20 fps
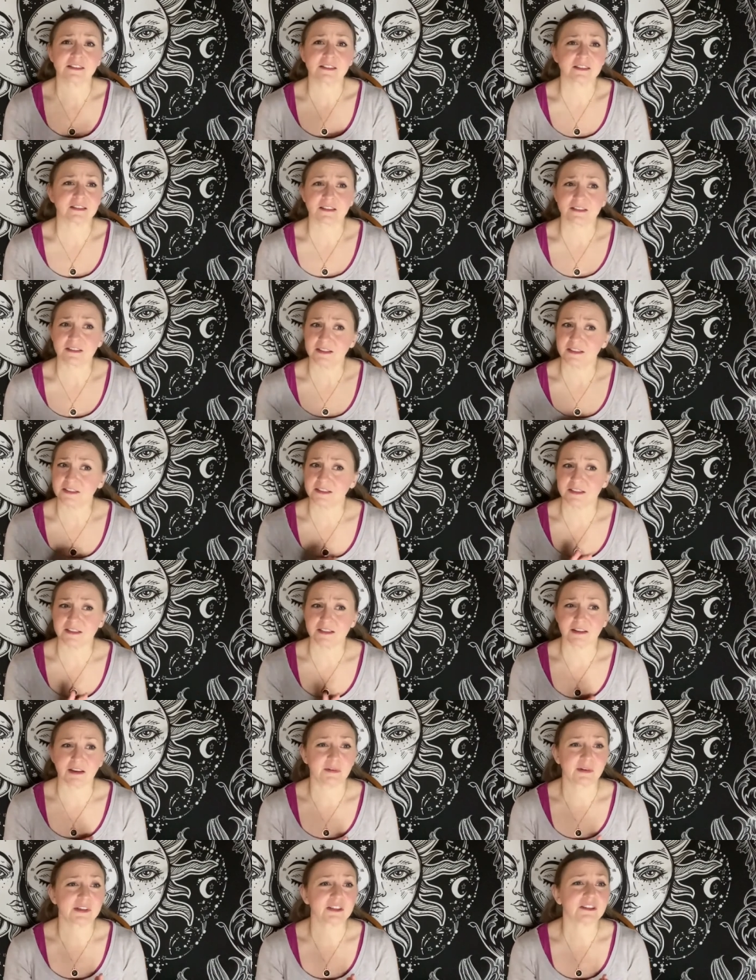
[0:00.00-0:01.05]
it's it's
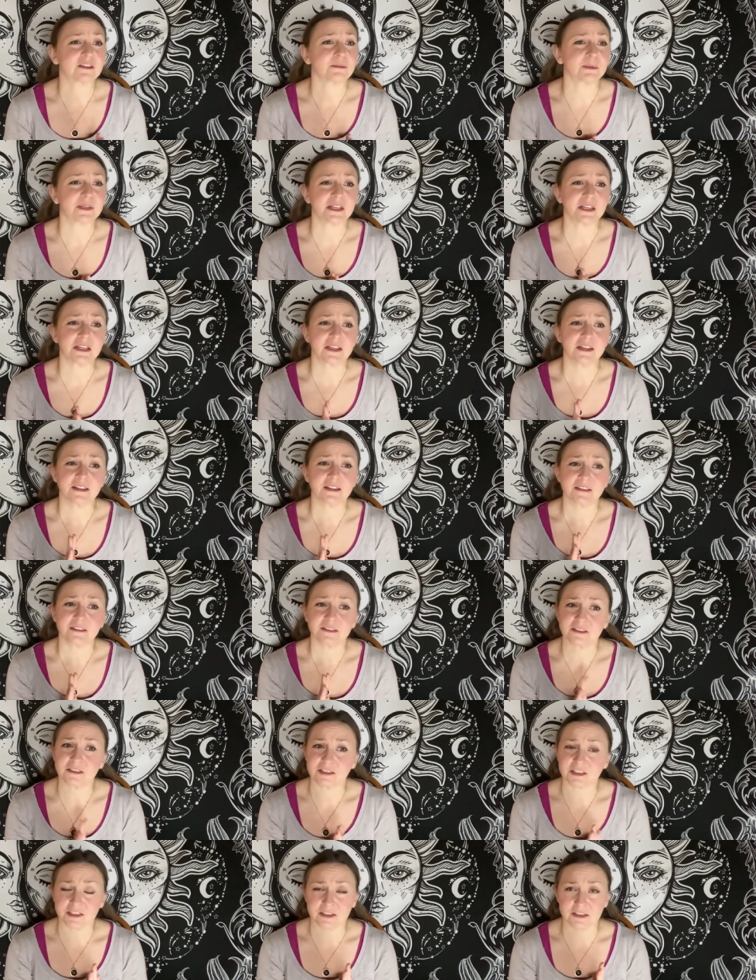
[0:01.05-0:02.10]
going to be
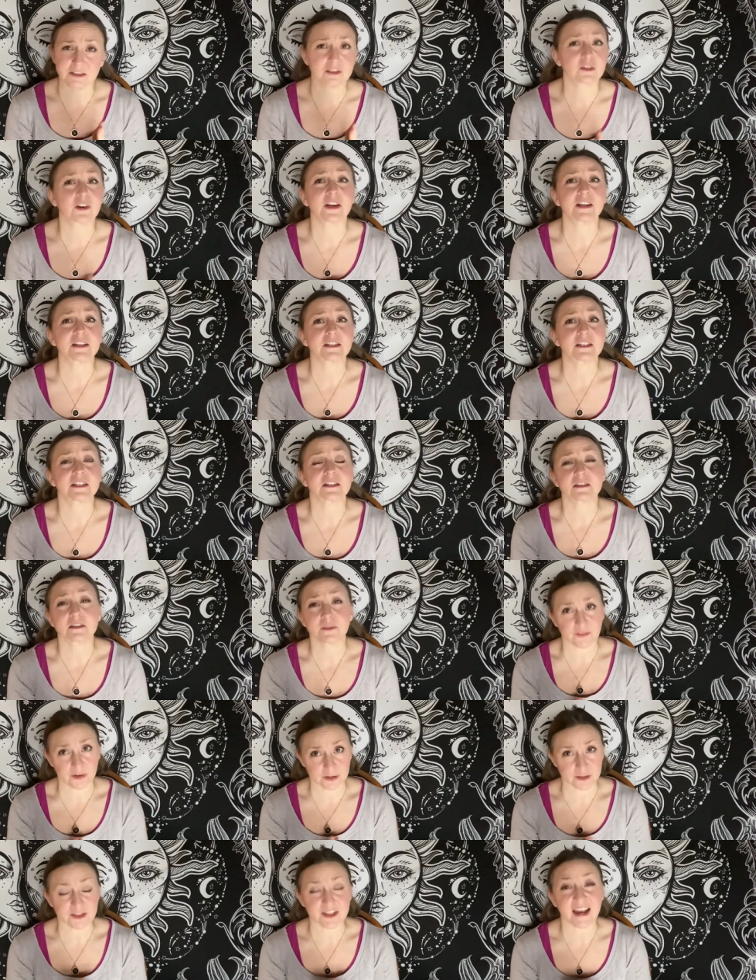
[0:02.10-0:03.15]
just as crazy as the
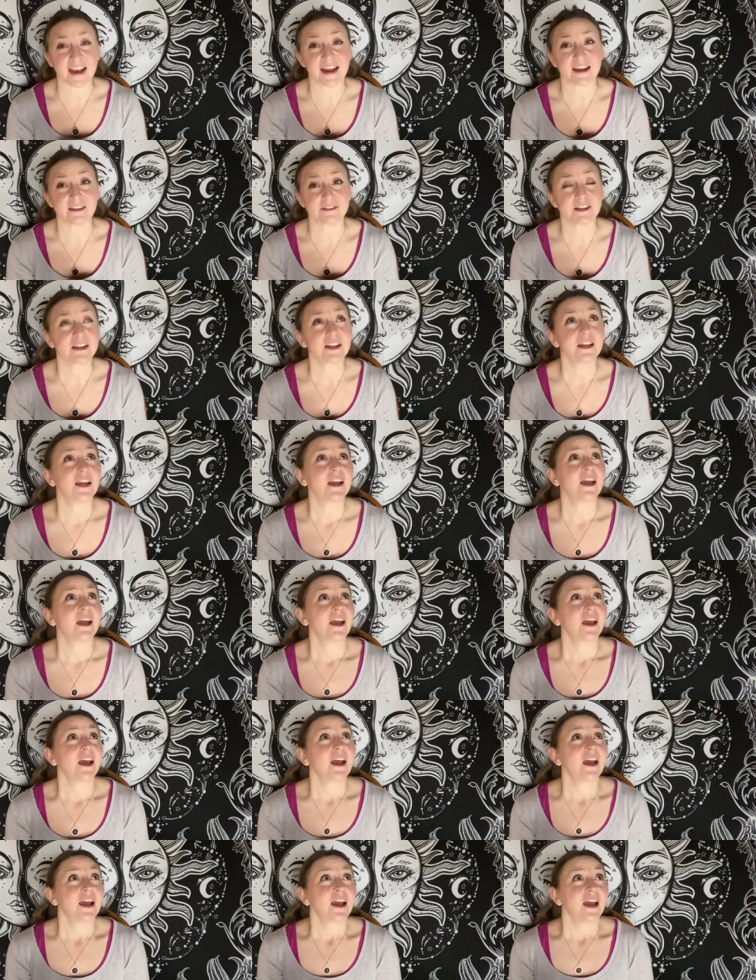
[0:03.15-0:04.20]
first half.
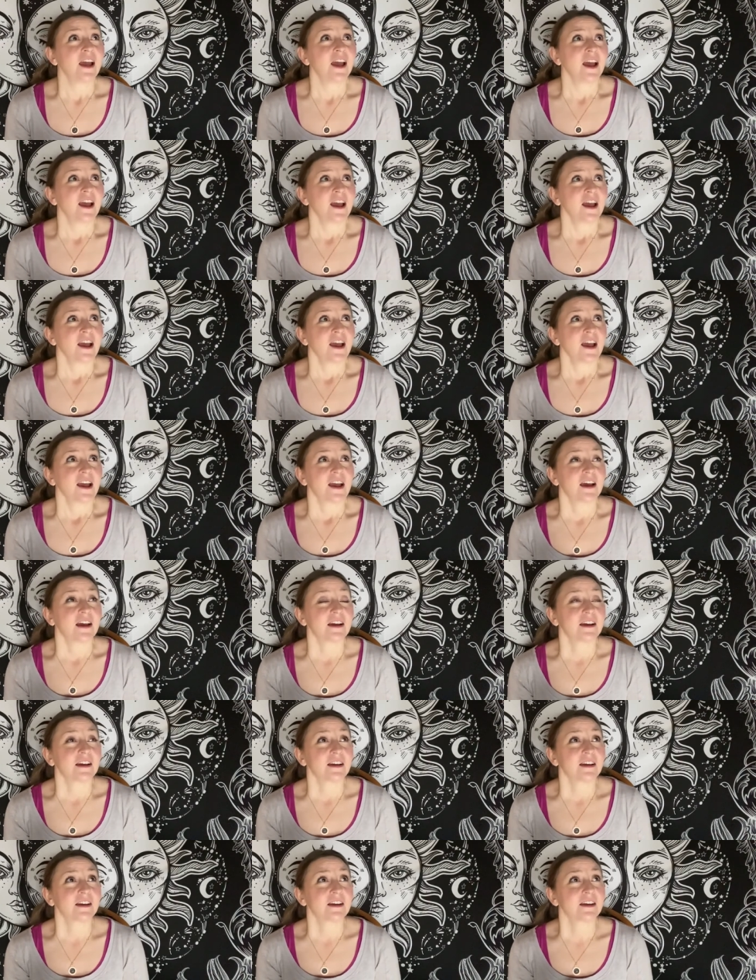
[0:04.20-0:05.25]

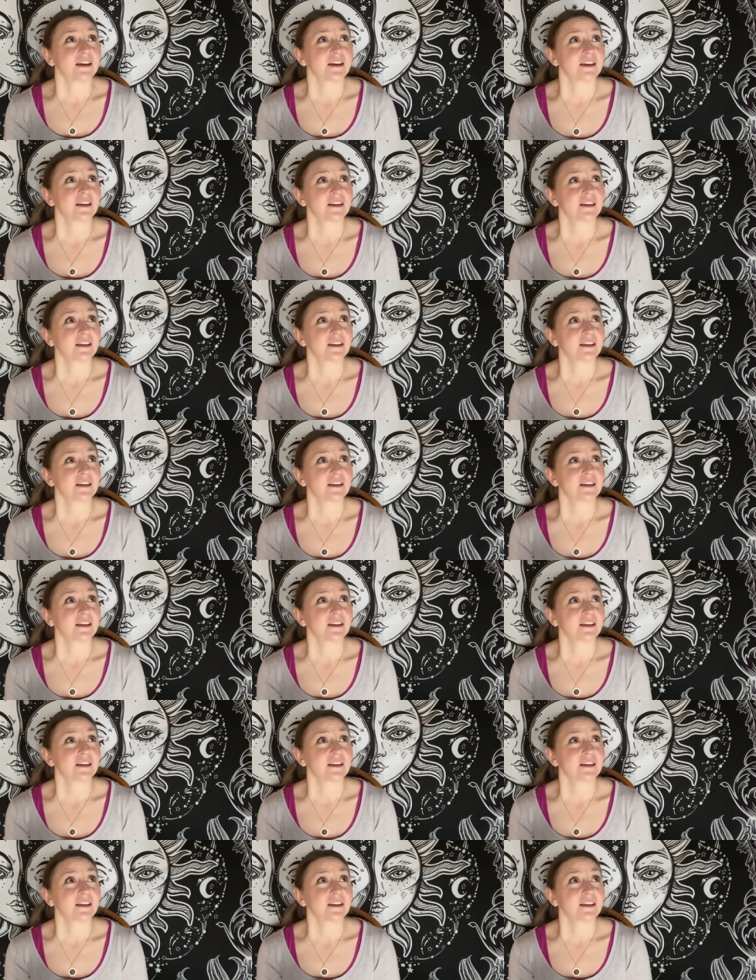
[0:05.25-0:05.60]
Uh,